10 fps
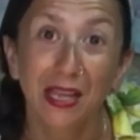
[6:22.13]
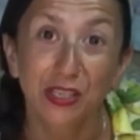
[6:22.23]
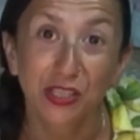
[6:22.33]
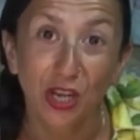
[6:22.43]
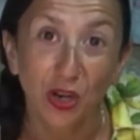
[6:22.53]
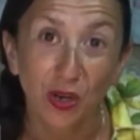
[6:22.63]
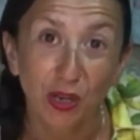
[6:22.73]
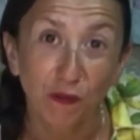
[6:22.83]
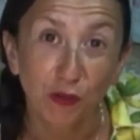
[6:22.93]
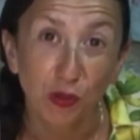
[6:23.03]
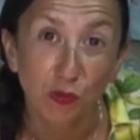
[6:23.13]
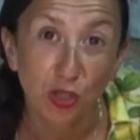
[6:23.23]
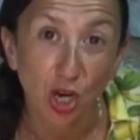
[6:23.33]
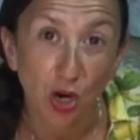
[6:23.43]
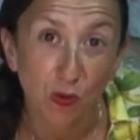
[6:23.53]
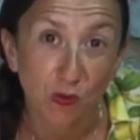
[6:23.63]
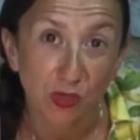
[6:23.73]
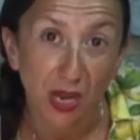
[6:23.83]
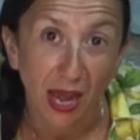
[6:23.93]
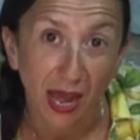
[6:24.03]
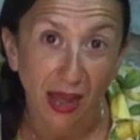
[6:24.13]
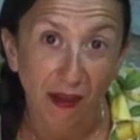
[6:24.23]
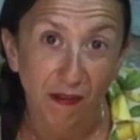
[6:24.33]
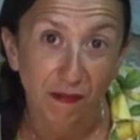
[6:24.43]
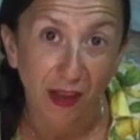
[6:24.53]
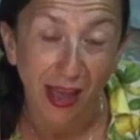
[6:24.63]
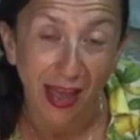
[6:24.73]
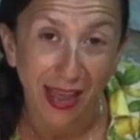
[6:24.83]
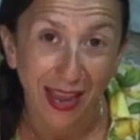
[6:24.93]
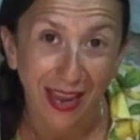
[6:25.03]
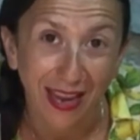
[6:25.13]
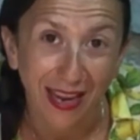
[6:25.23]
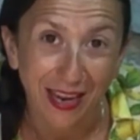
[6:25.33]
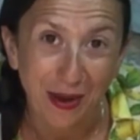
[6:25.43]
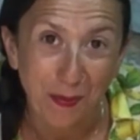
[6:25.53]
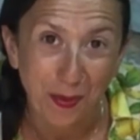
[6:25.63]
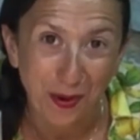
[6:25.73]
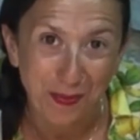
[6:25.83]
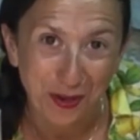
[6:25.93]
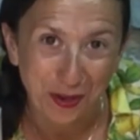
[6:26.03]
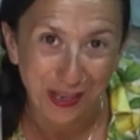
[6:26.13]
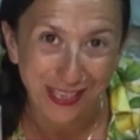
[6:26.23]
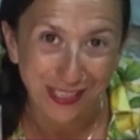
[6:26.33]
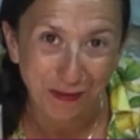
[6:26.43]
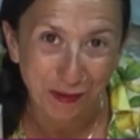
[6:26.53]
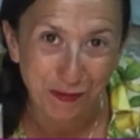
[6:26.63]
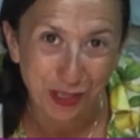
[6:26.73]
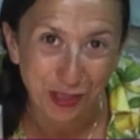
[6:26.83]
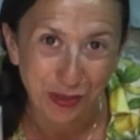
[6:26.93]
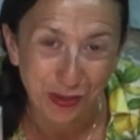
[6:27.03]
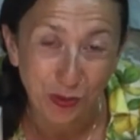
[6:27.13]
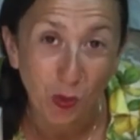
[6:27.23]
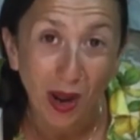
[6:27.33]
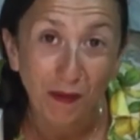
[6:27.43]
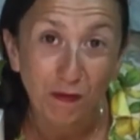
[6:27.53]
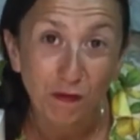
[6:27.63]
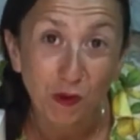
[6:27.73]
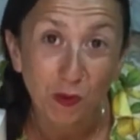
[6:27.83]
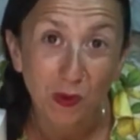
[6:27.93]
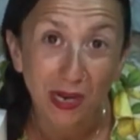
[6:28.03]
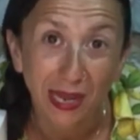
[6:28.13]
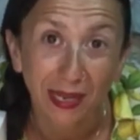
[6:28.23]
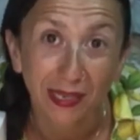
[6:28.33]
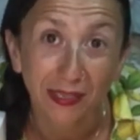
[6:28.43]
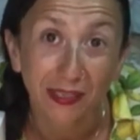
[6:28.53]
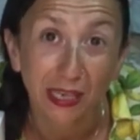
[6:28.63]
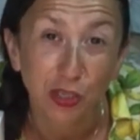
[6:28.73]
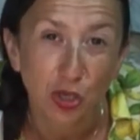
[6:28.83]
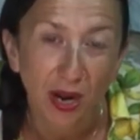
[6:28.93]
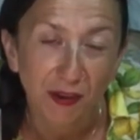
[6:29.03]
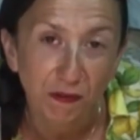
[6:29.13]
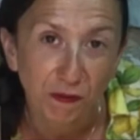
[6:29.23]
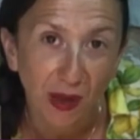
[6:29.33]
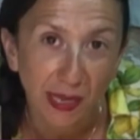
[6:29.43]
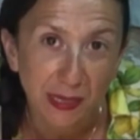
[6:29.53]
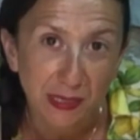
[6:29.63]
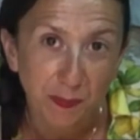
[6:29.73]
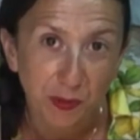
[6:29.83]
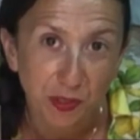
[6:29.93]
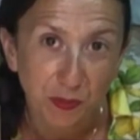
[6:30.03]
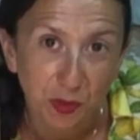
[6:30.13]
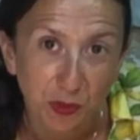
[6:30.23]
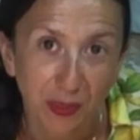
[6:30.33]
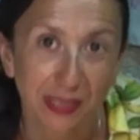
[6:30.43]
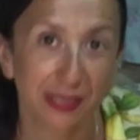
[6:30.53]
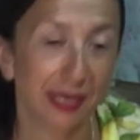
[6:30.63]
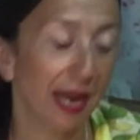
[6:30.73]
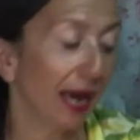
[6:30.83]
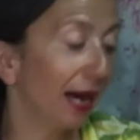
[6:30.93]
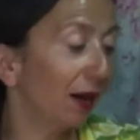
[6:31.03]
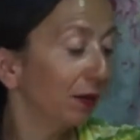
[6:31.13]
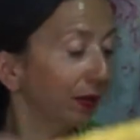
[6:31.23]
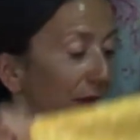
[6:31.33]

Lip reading: So if you don't have a bottom crease, if you've just used one full length, then try and find this bottom crease now.